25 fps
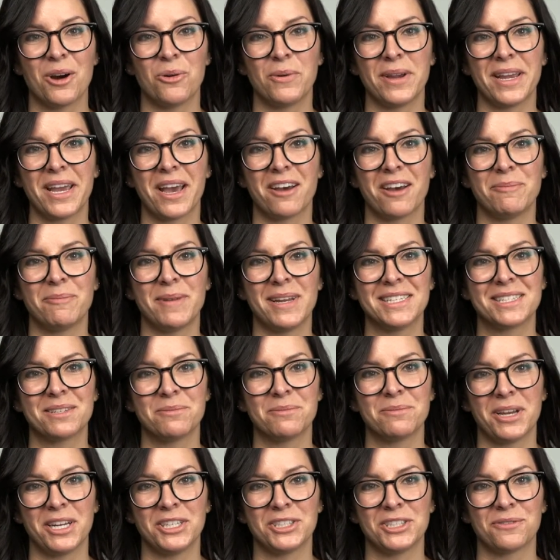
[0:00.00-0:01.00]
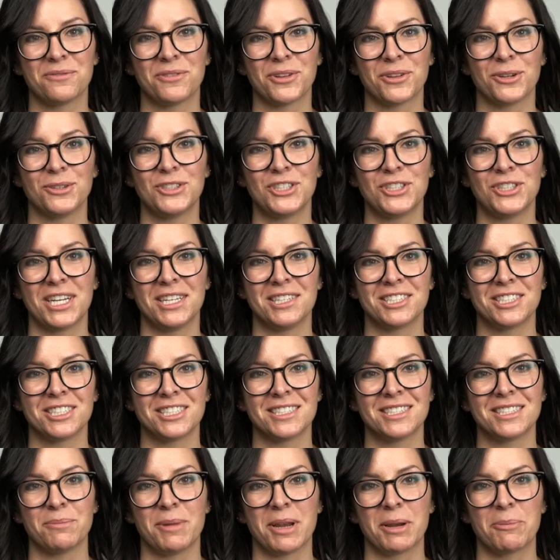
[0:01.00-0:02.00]
We have made some patient flow
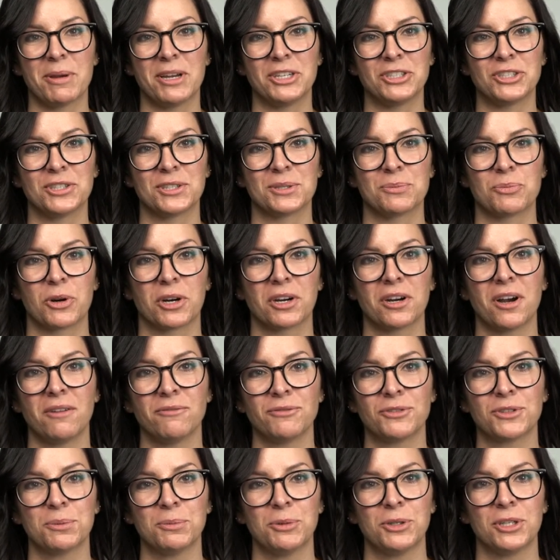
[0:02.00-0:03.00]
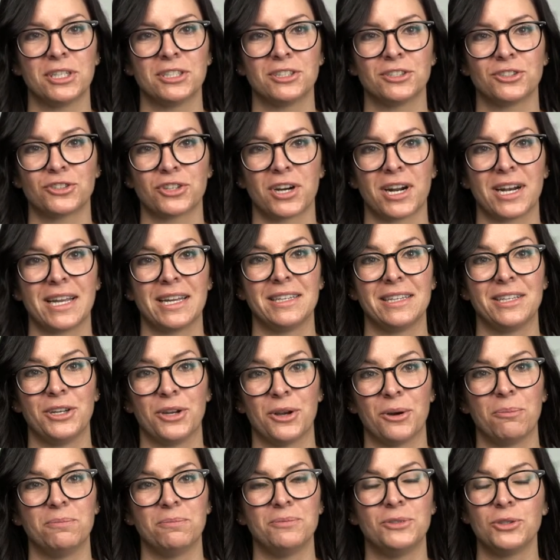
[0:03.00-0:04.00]
changes to make patients more comfortable and to try
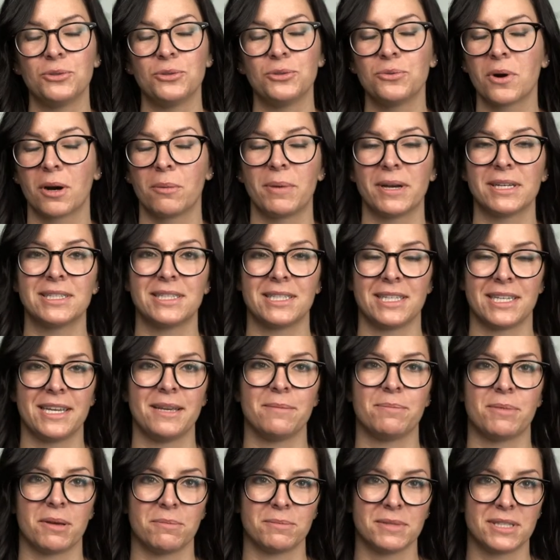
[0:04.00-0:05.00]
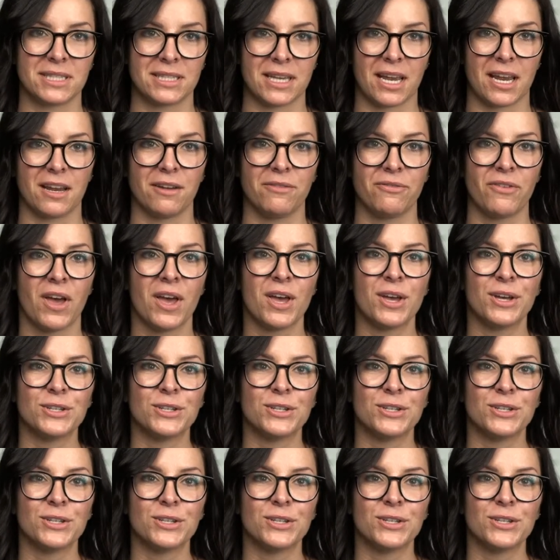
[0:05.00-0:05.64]
to, do our best to keep them safe.